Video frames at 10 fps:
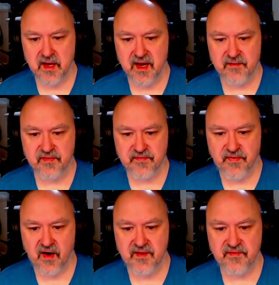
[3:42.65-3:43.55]
And if it's
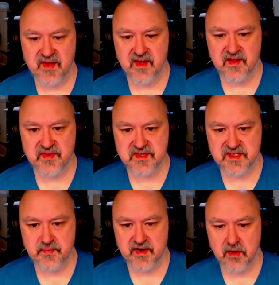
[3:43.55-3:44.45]
5 here, this
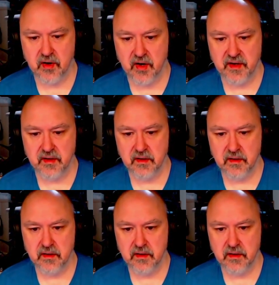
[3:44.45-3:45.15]
would be 9